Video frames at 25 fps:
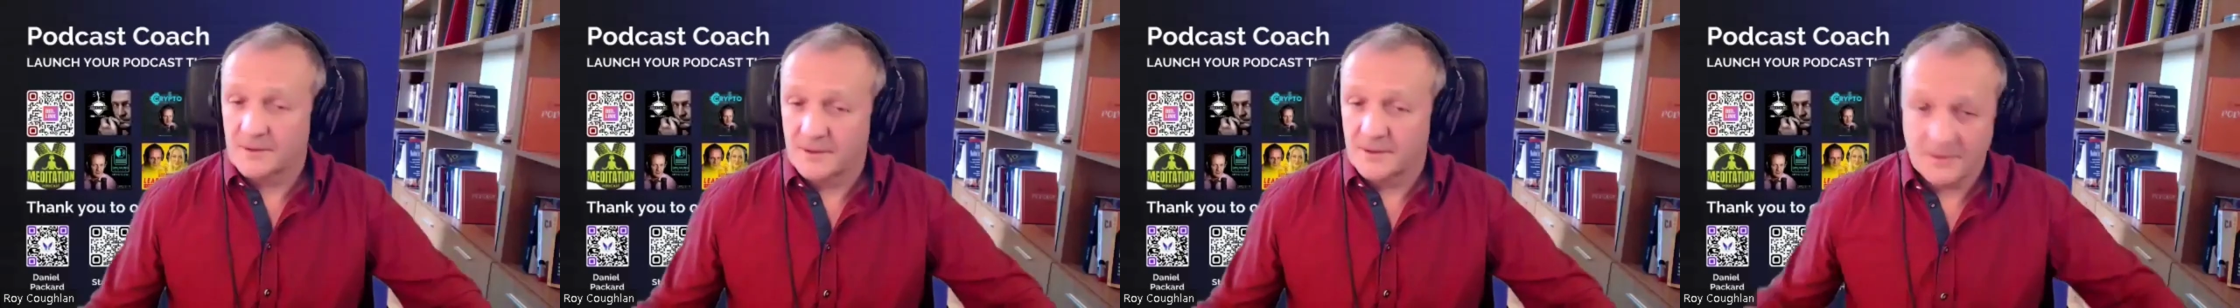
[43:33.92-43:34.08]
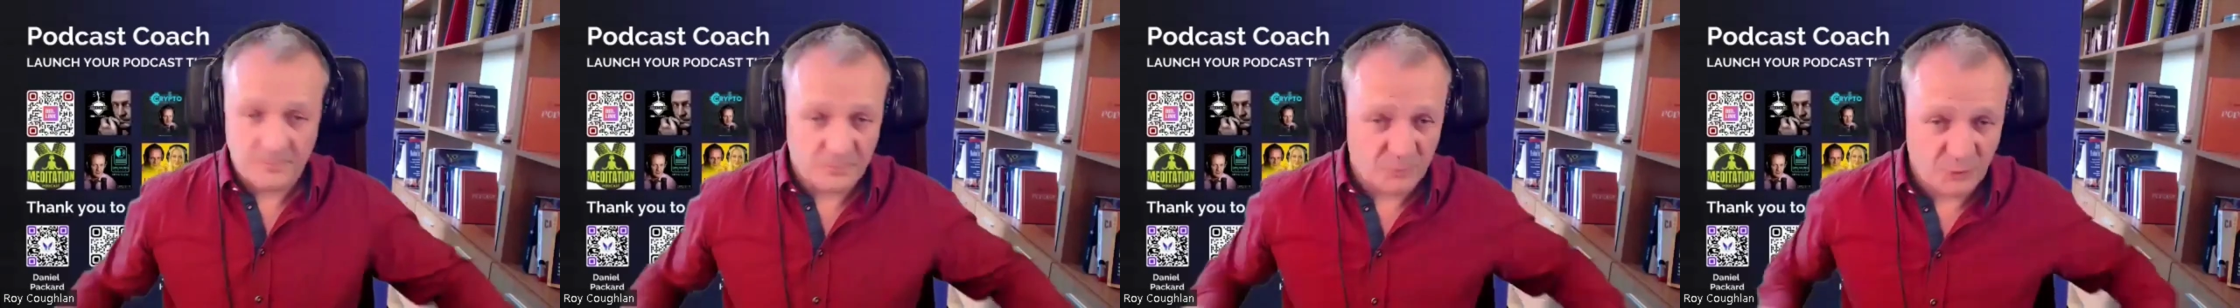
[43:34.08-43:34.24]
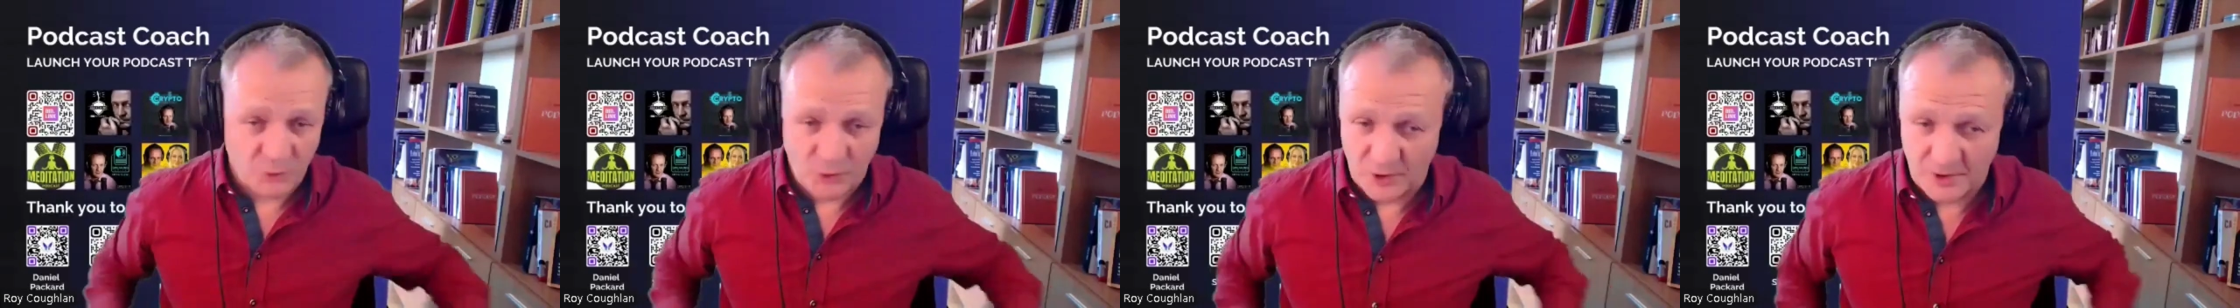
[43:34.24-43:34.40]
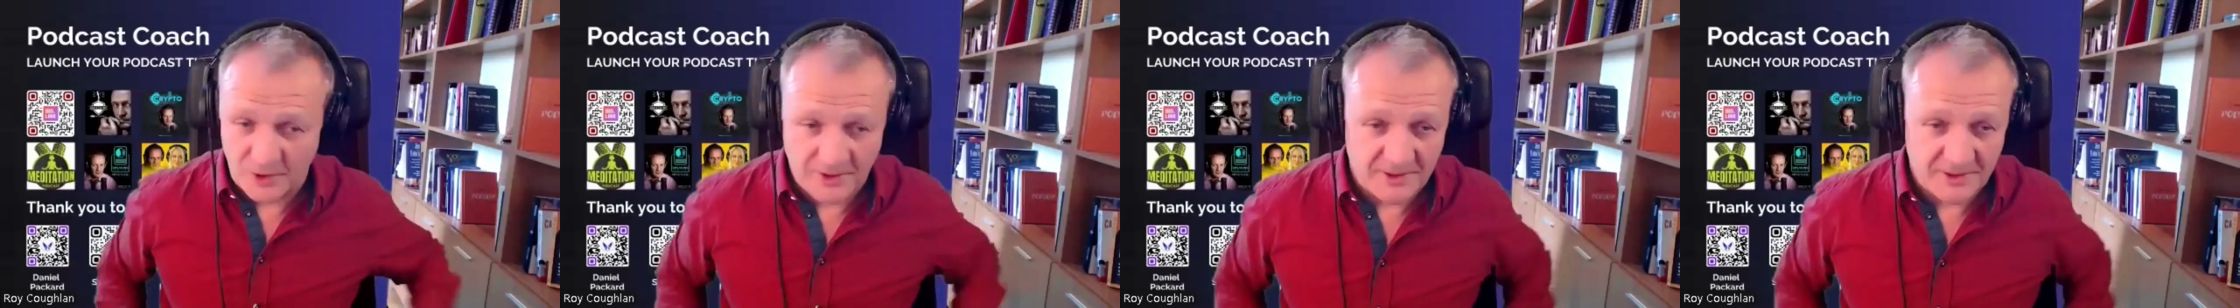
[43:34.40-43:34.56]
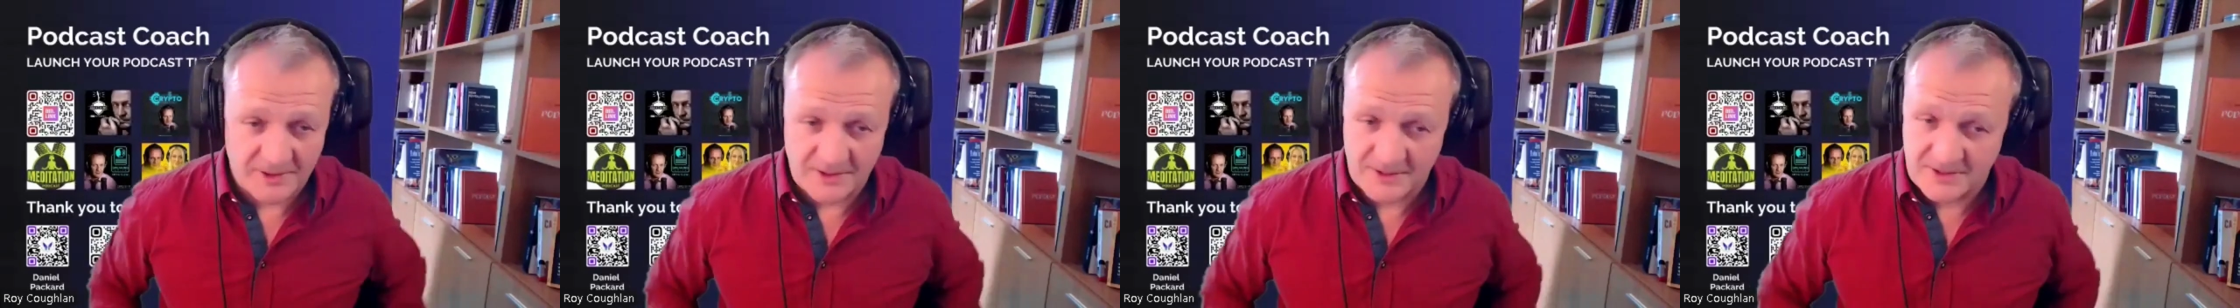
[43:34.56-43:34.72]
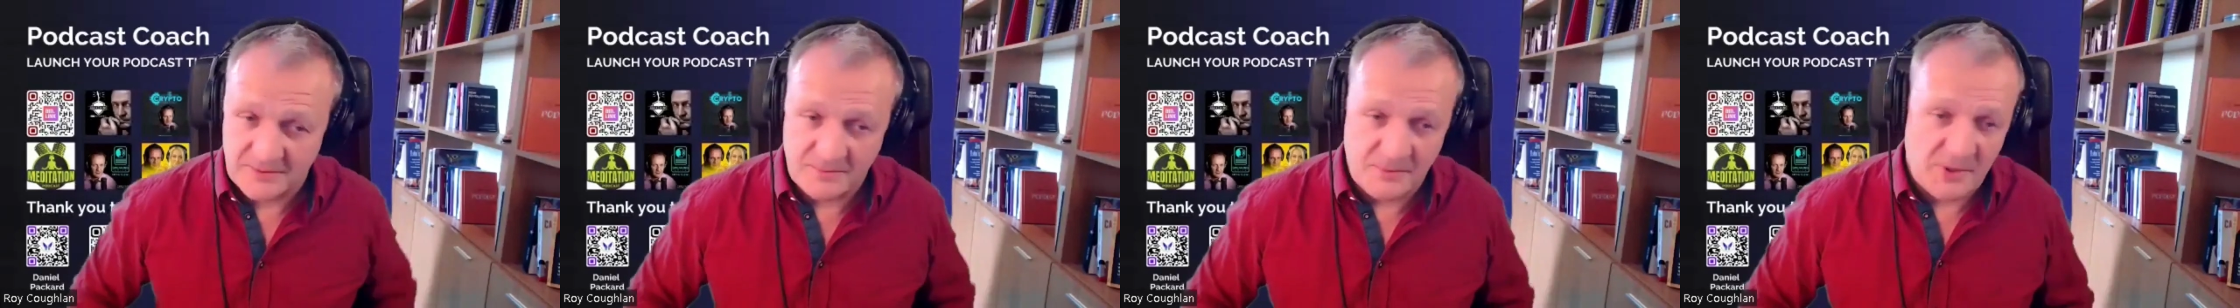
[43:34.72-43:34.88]
Well, Brilliant.
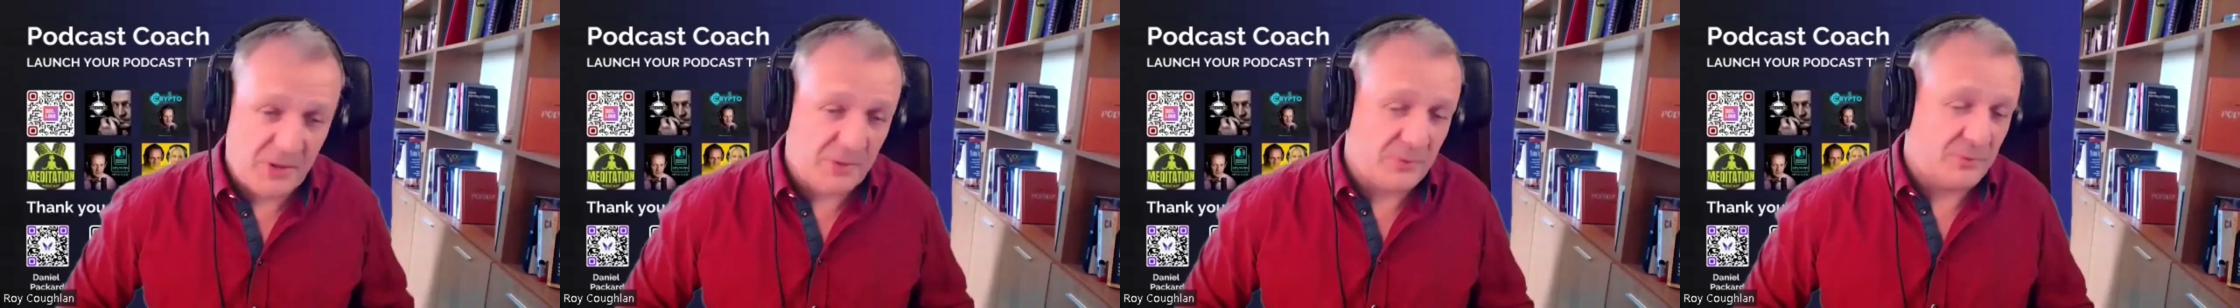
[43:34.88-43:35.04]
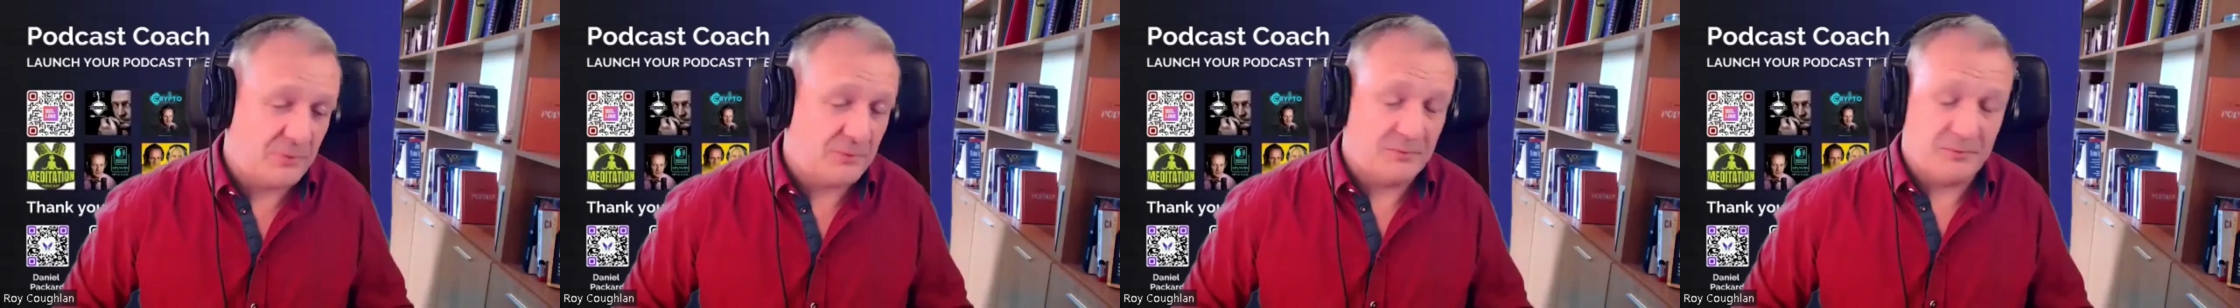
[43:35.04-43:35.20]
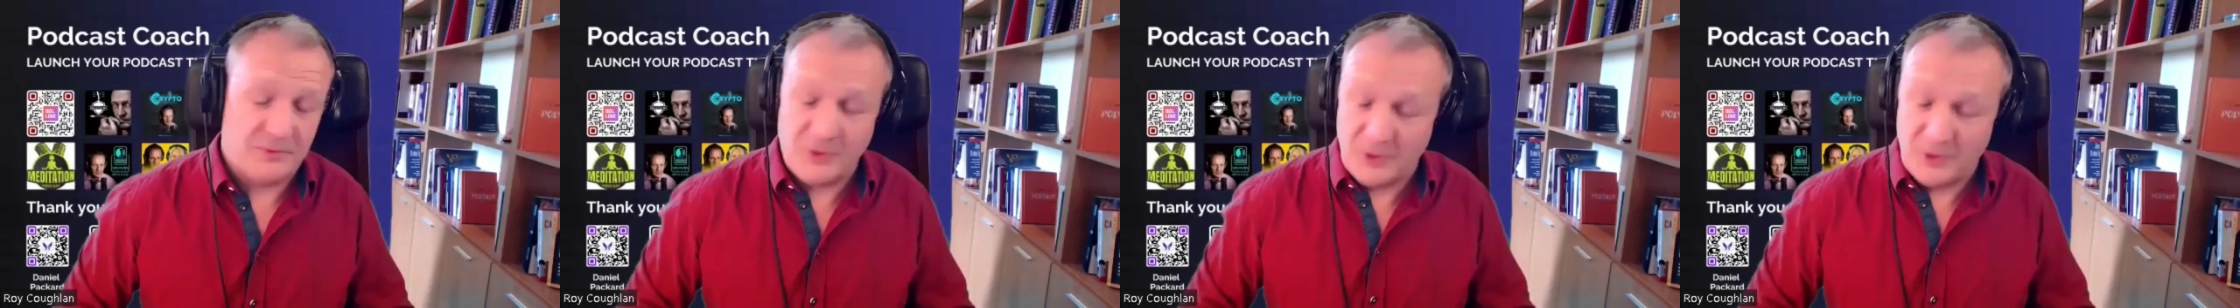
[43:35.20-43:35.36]
Listen, Mark,